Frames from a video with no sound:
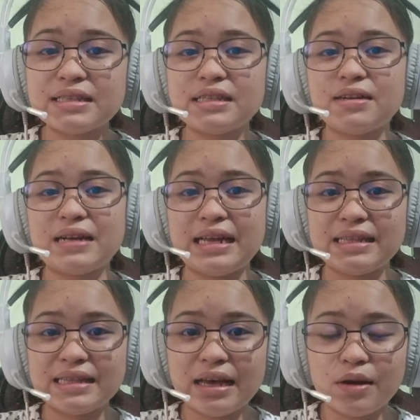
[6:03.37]
right
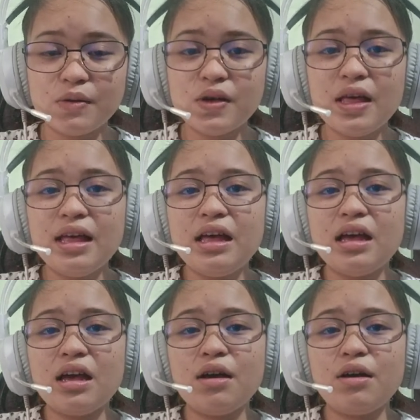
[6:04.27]
now,
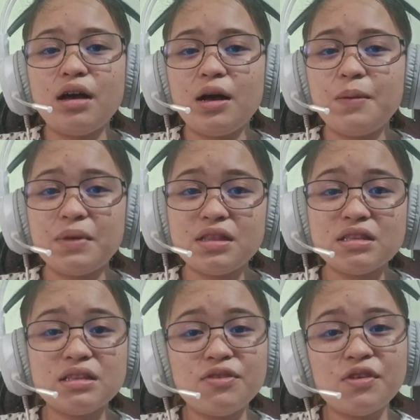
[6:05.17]
it is
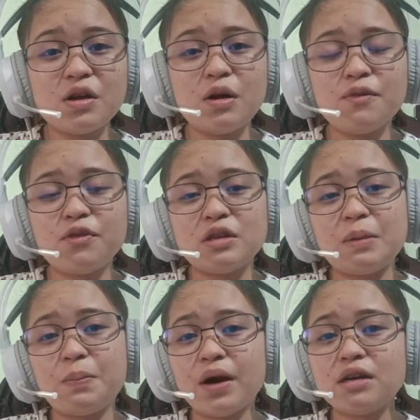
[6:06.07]
difficult for the
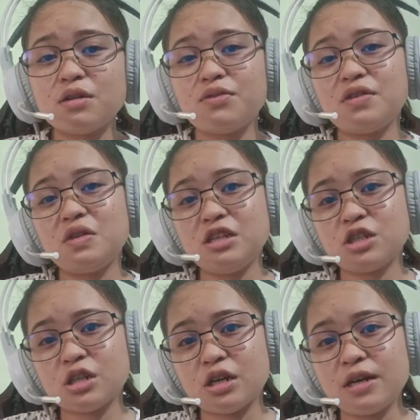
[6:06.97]
part of a
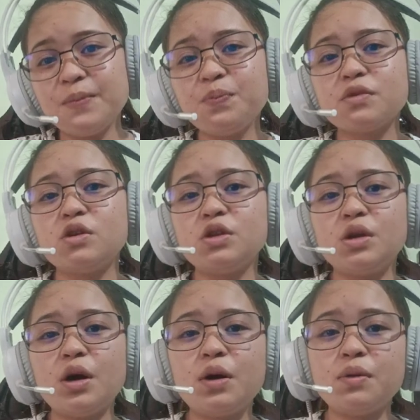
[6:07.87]
teacher to
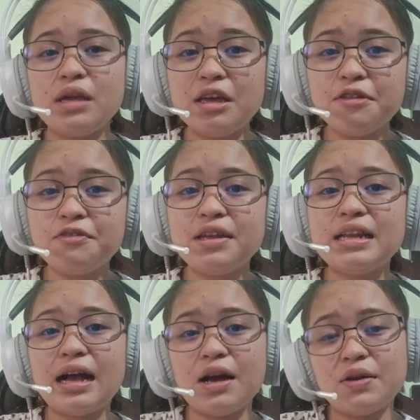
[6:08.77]
know if and
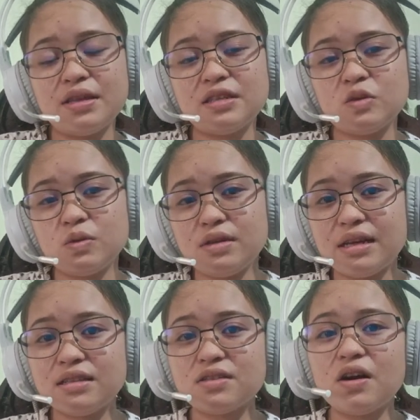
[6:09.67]
how the students
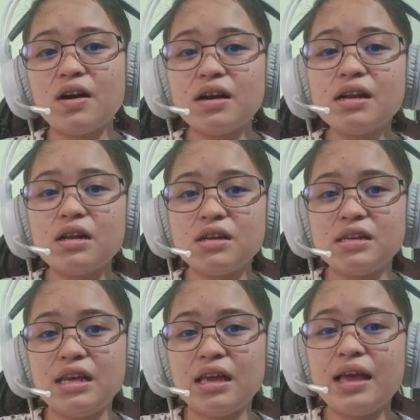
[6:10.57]
are learning
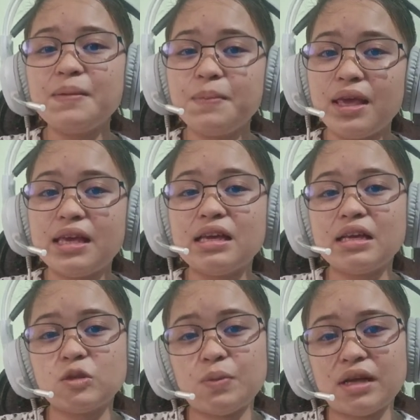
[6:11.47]
and making
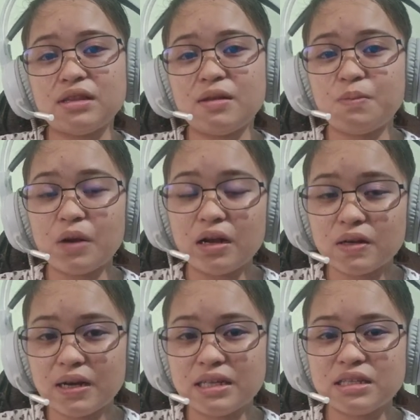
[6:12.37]
expected
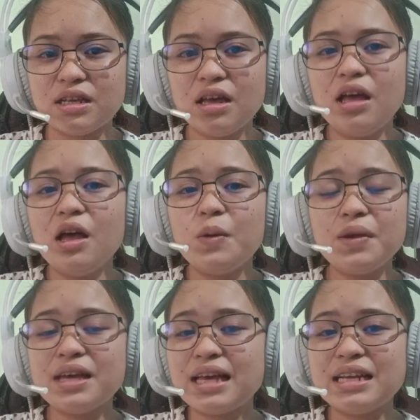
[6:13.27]
progress. We
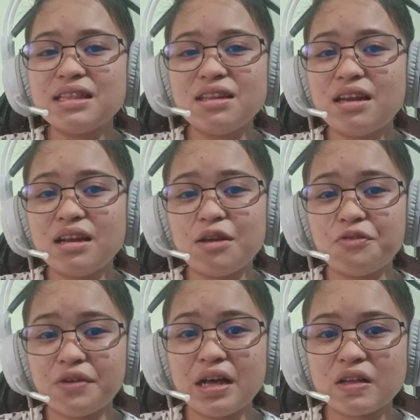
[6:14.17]
cannot deny the
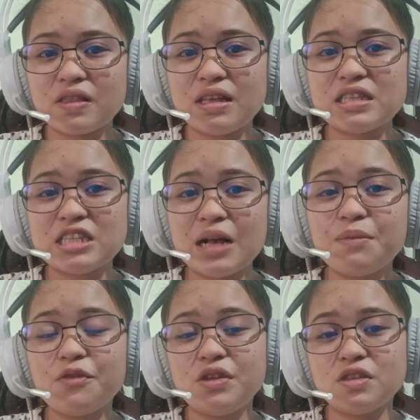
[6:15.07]
fact that some of the
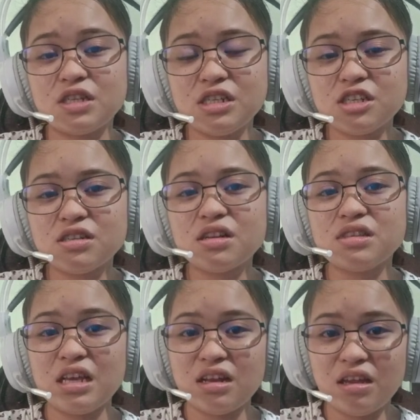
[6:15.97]
traditional
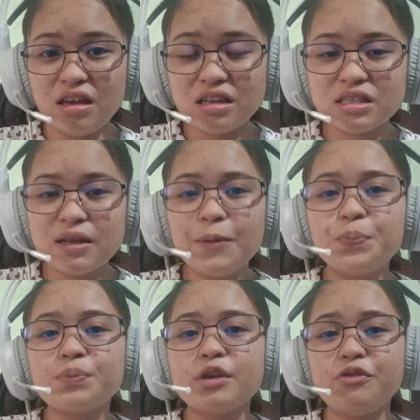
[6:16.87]
techniques
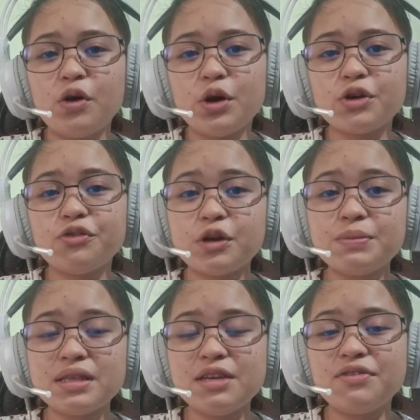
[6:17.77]
for
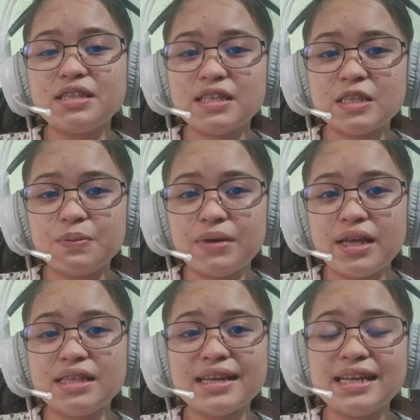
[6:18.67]
formative assessment
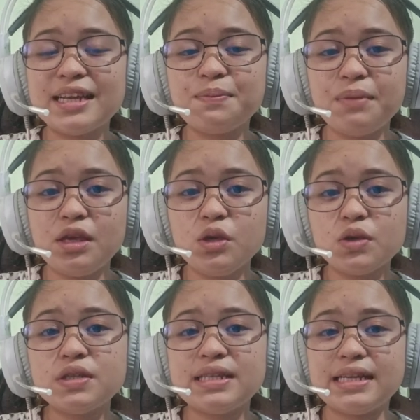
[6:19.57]
cannot be used
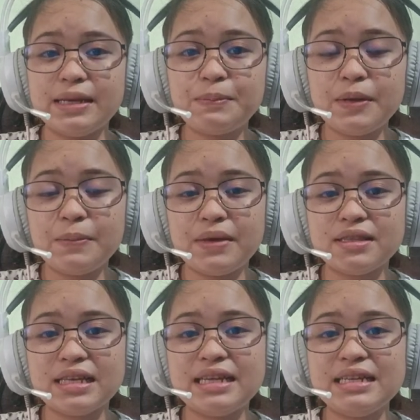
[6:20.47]
and implemented
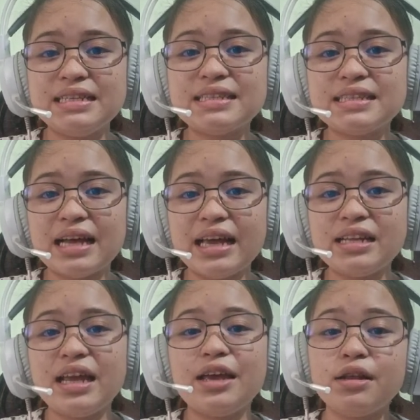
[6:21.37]
inside
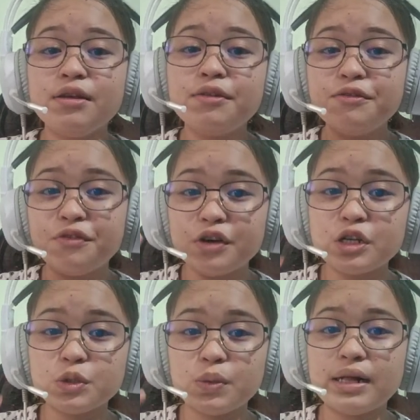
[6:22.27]
a
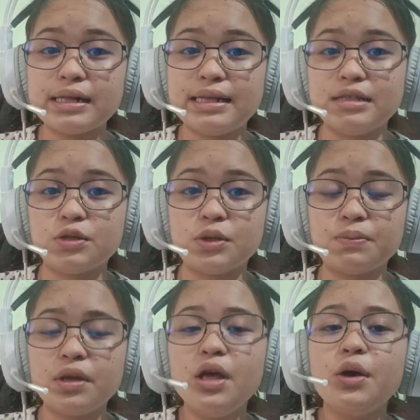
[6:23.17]
virtual classroom
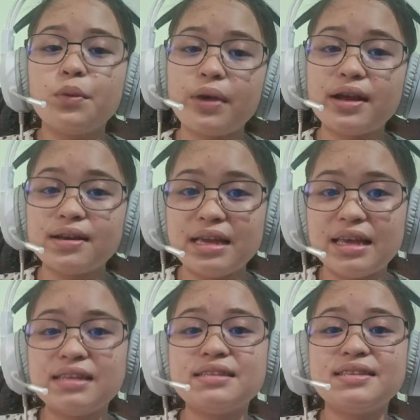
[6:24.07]

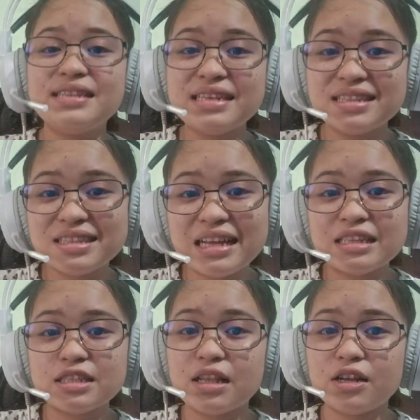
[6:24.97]
wherein distance
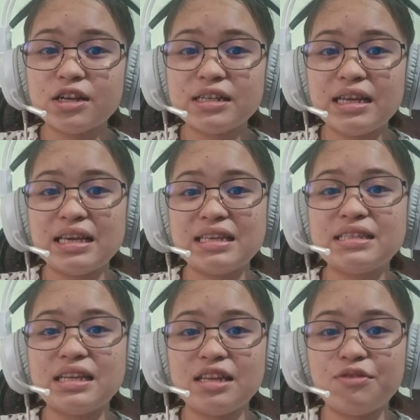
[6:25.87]
learning is
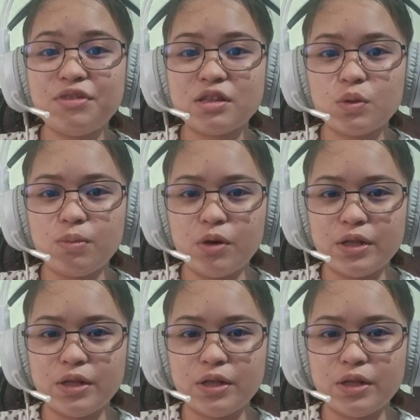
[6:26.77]
inevitable.